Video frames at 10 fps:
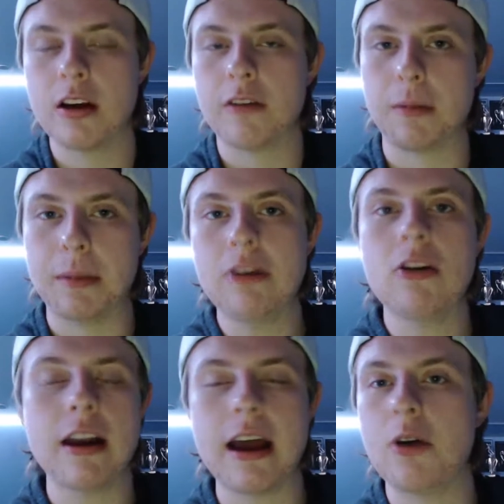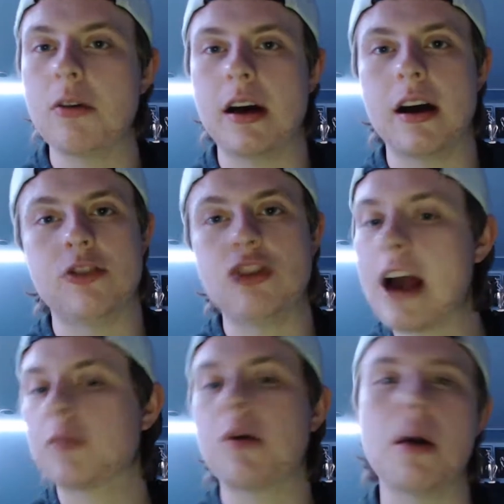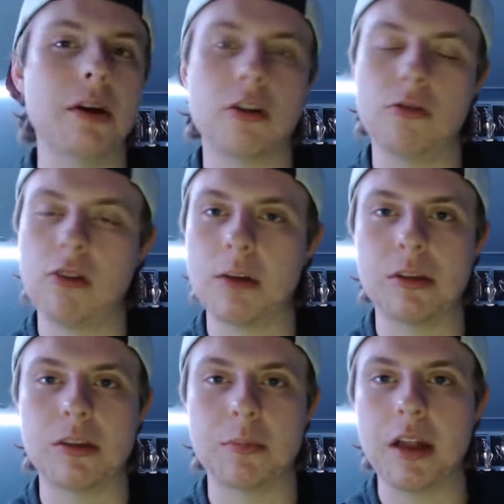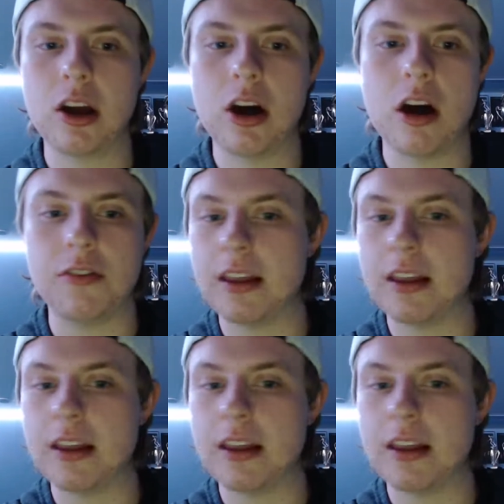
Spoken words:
From here on out, Jack's probably going to run with the playoffs,